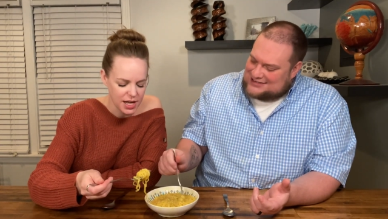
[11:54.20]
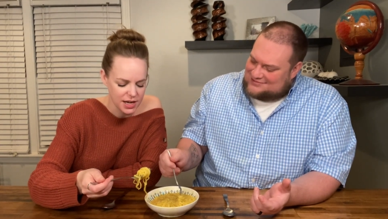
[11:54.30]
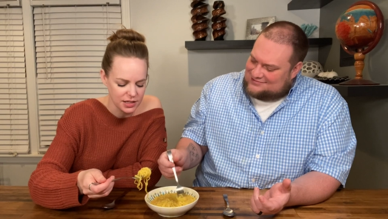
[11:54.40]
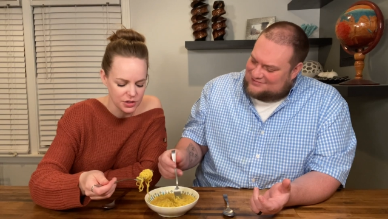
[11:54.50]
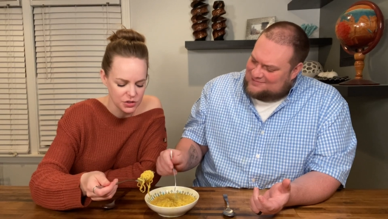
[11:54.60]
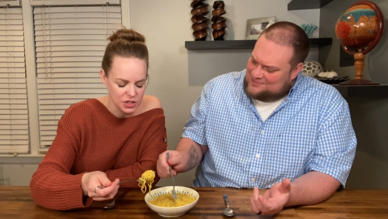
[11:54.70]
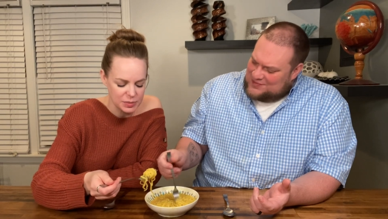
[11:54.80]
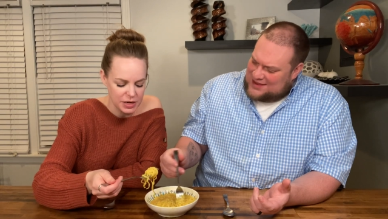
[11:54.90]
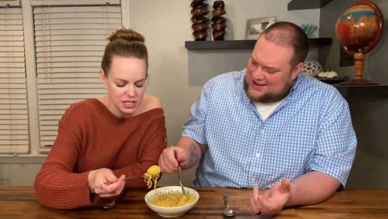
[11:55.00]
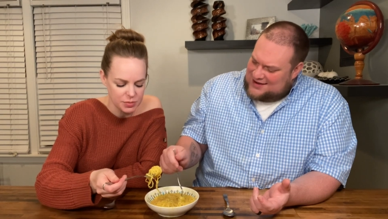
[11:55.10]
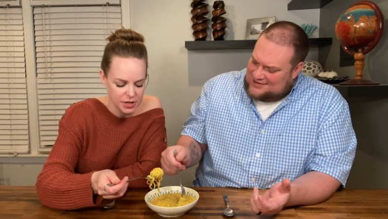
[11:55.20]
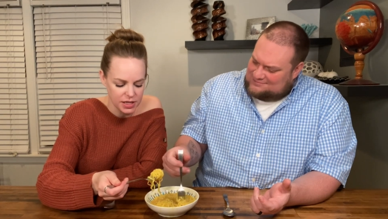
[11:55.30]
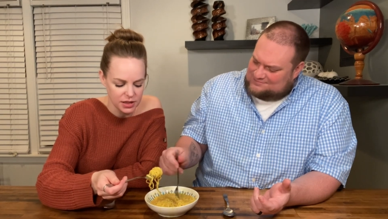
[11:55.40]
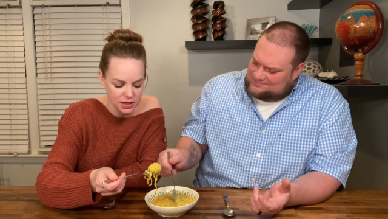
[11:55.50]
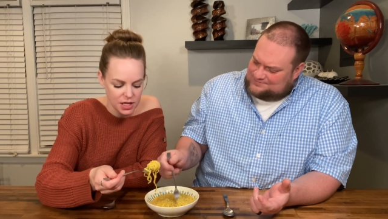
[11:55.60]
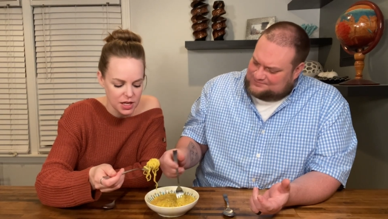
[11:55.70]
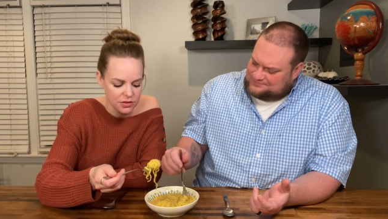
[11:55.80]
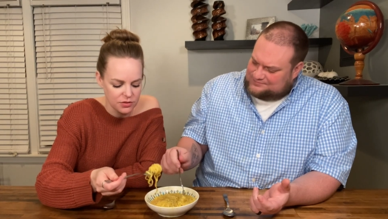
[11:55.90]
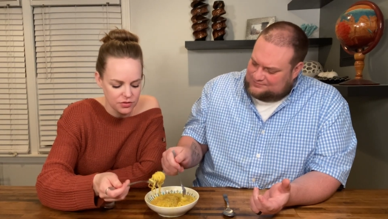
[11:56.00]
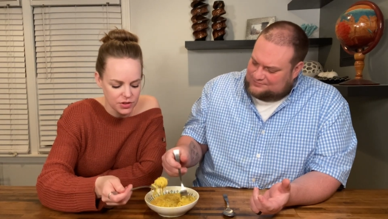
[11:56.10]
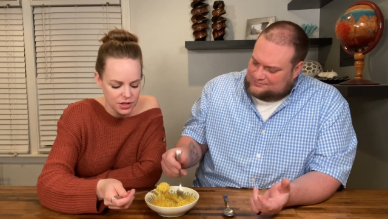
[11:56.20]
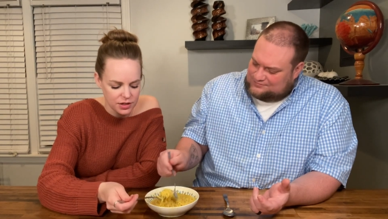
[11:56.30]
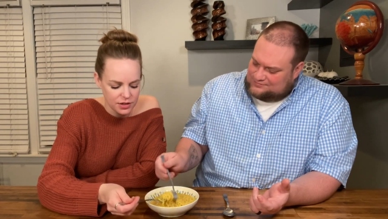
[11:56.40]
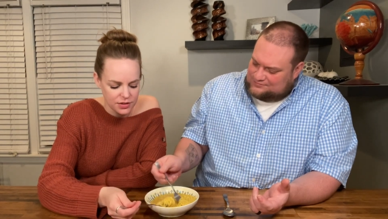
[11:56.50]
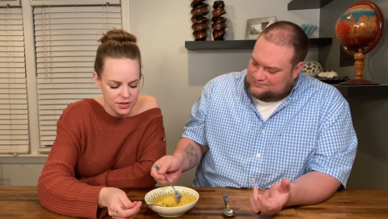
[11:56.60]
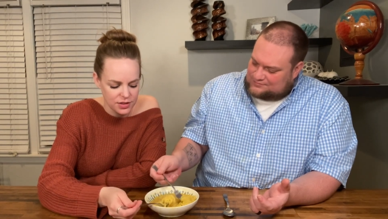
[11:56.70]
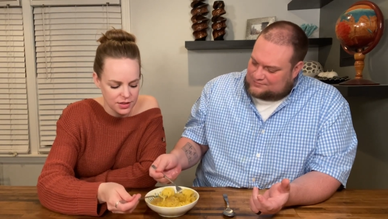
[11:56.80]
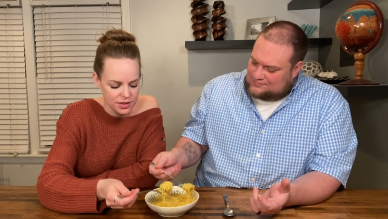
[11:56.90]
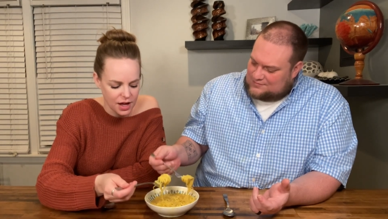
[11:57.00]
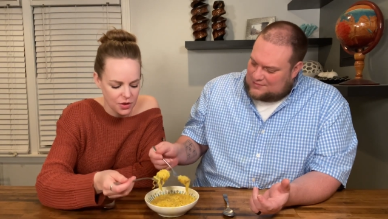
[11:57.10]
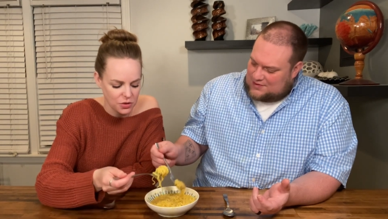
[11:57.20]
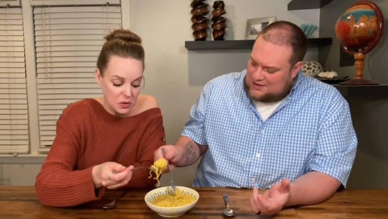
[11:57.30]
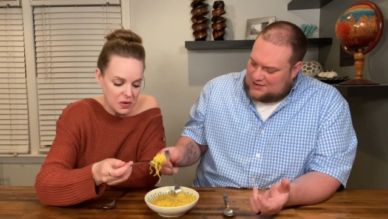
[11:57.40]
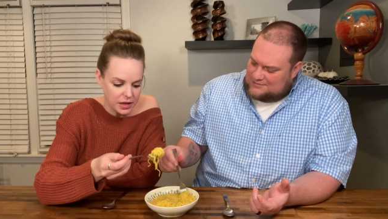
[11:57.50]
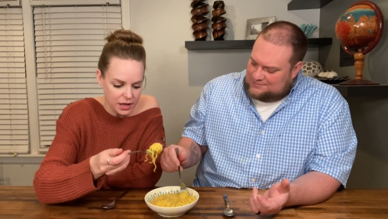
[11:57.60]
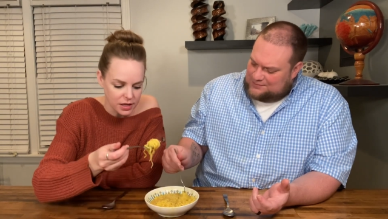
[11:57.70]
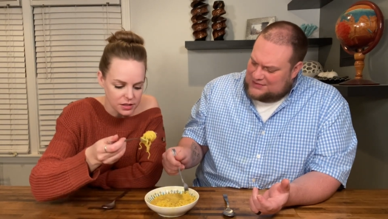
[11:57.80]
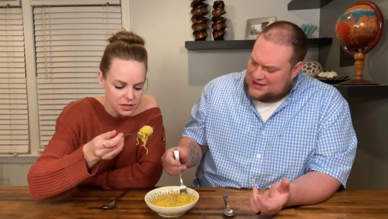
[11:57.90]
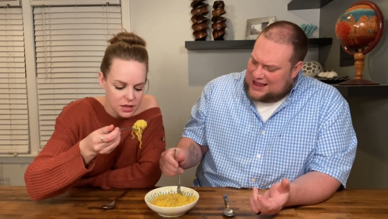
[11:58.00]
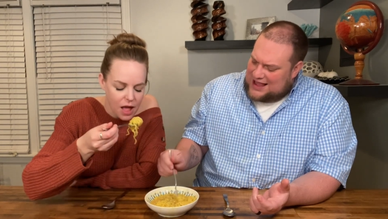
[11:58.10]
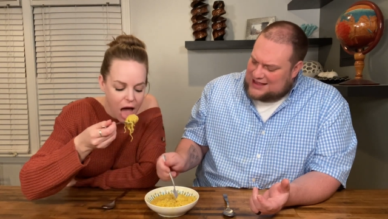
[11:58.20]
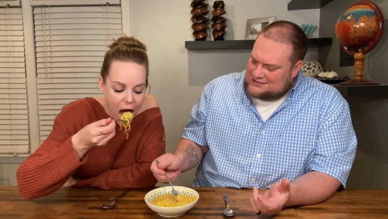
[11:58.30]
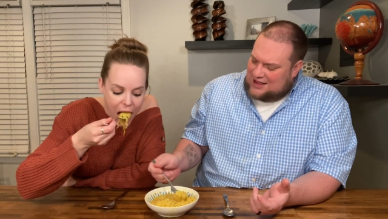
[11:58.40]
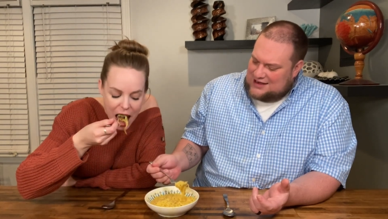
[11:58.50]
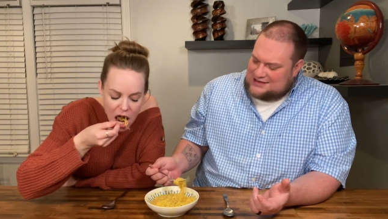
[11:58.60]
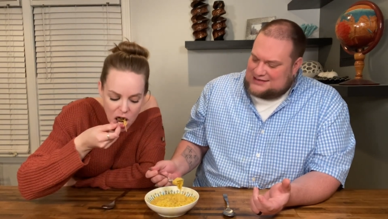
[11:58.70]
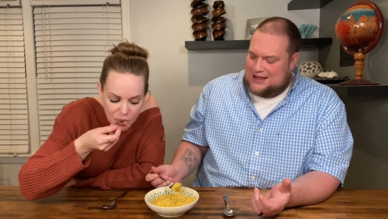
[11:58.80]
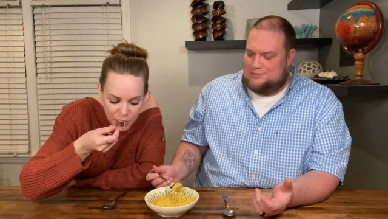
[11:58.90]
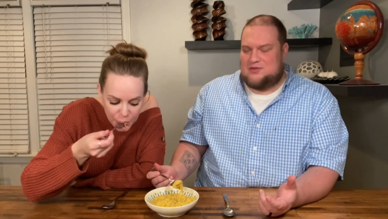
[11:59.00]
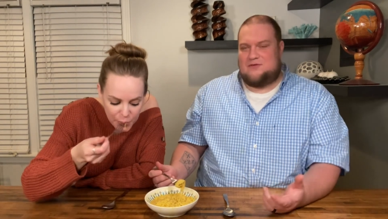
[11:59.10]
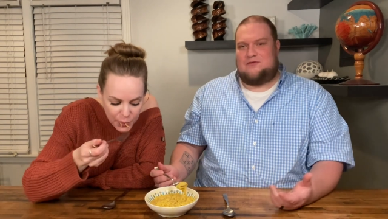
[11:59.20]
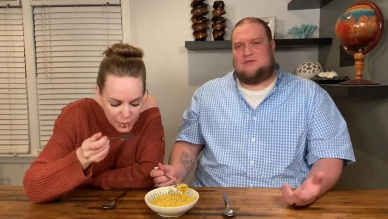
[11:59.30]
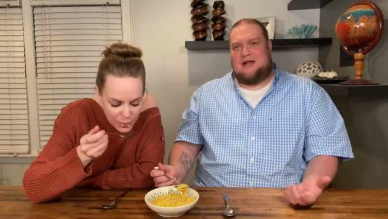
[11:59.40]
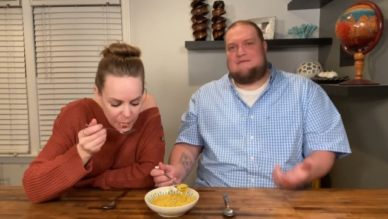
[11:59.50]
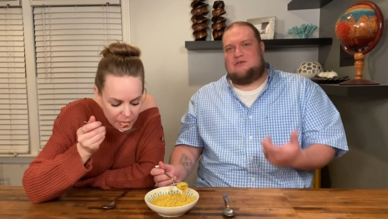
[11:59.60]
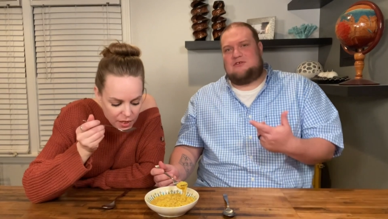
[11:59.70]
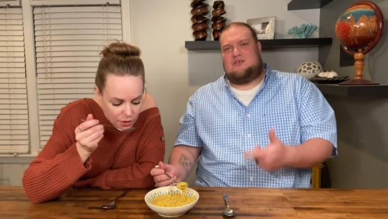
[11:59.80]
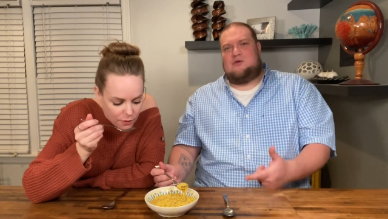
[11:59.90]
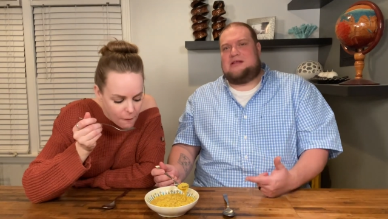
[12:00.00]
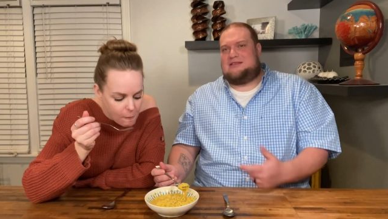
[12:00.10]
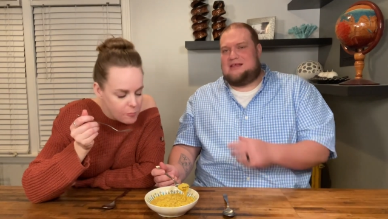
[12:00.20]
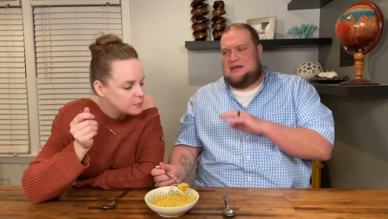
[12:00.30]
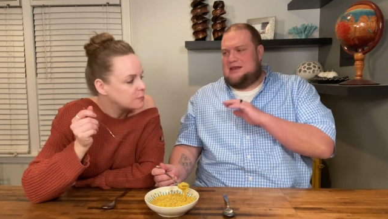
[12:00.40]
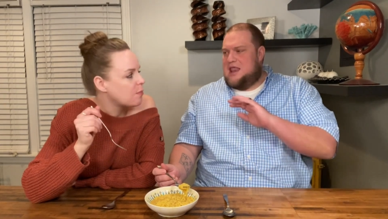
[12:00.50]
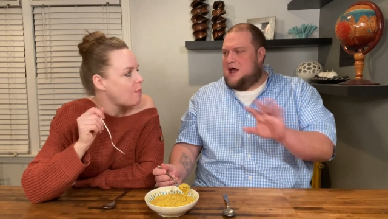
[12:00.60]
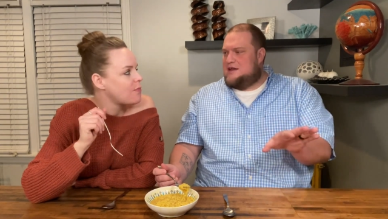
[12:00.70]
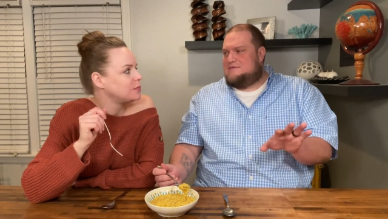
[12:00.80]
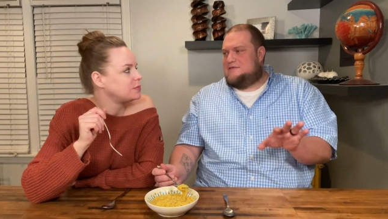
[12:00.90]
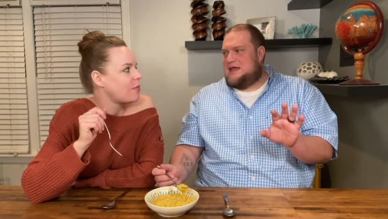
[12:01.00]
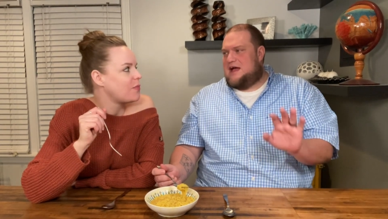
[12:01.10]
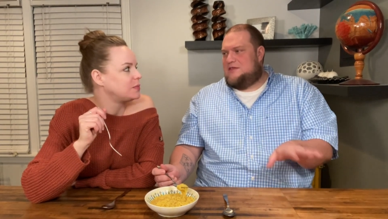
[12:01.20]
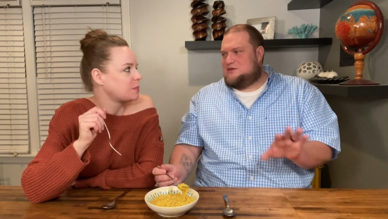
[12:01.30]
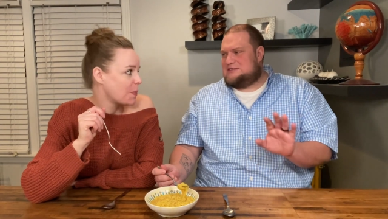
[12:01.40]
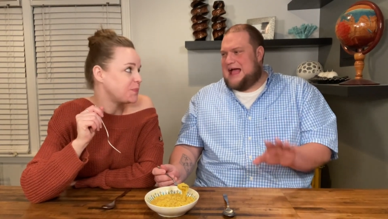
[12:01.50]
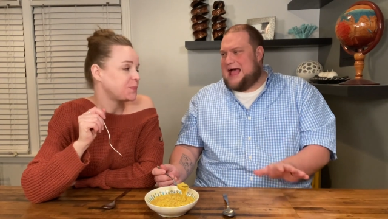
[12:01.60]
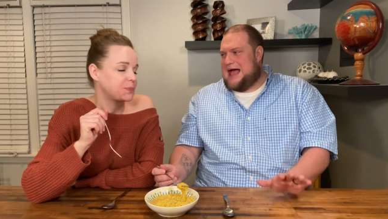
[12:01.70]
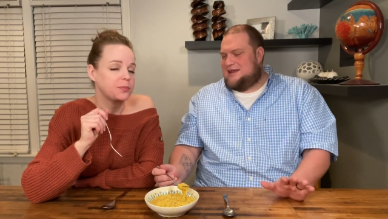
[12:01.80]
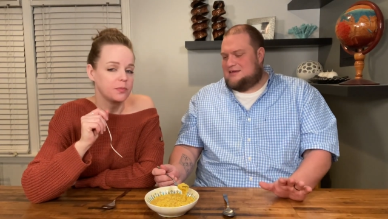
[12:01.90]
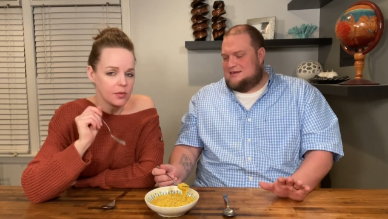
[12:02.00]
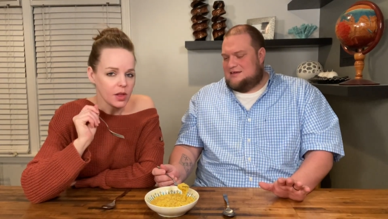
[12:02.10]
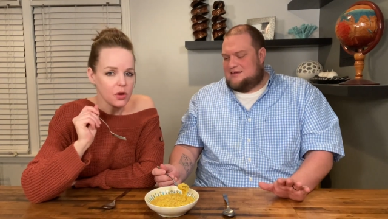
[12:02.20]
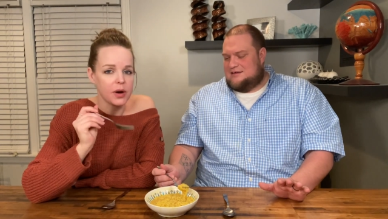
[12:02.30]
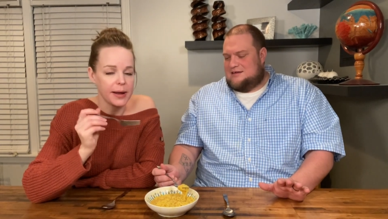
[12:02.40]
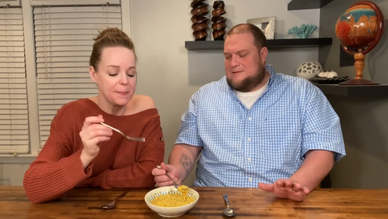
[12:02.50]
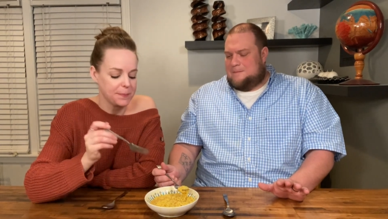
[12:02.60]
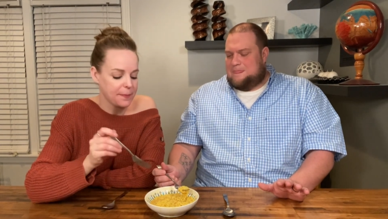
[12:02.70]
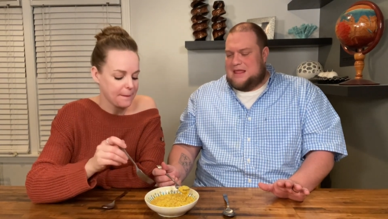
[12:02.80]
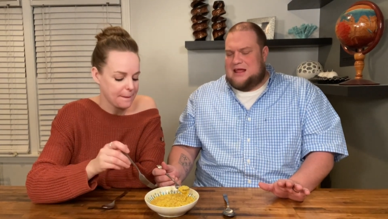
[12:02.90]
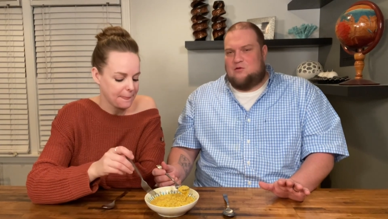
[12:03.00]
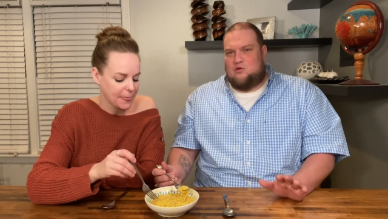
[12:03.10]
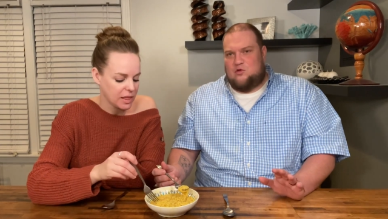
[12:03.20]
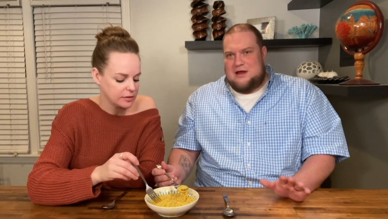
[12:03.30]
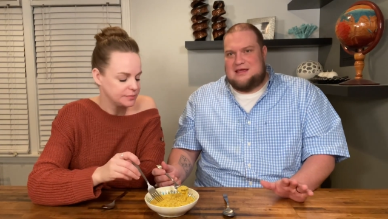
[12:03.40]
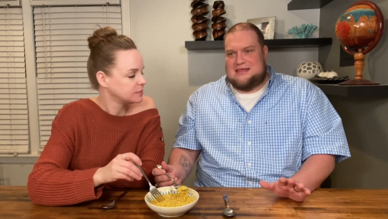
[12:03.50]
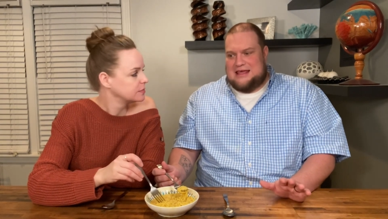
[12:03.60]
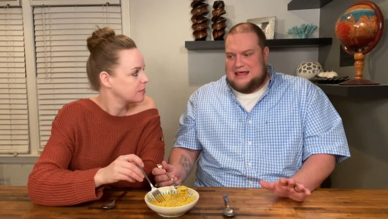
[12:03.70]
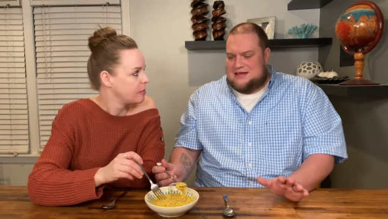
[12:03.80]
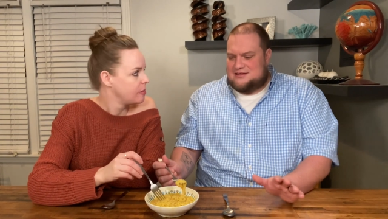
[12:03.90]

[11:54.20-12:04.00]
Speaker 1: a little spice, but I love how unique it is. Yeah,
Speaker 2: it's got a depth of flavor to it that none of the others had. Right. It really is